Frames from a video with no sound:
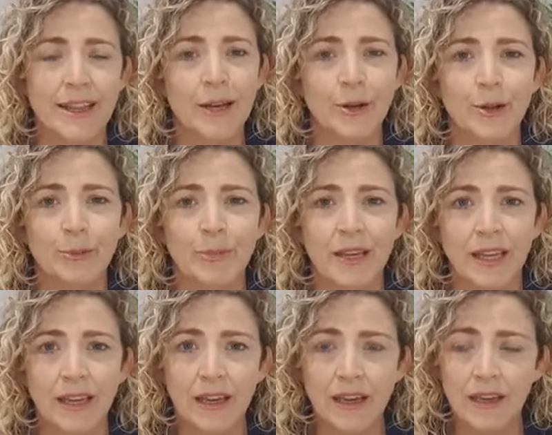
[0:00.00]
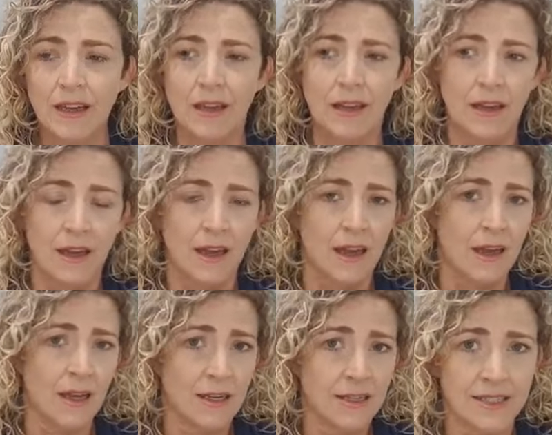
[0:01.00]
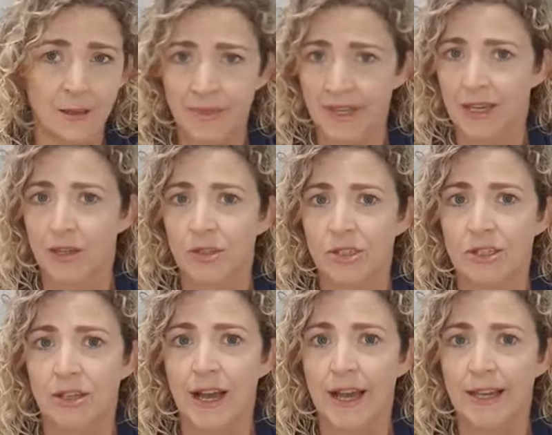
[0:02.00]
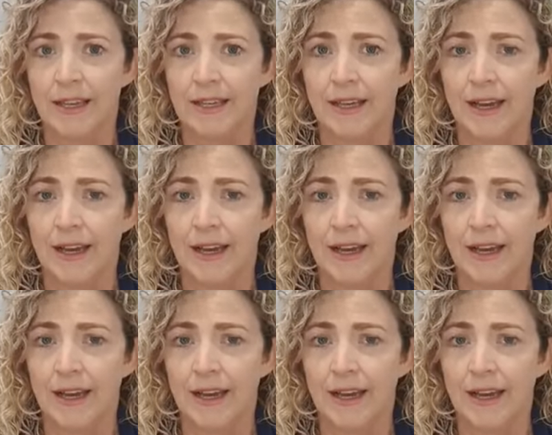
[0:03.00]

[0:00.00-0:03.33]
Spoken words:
That could be something else like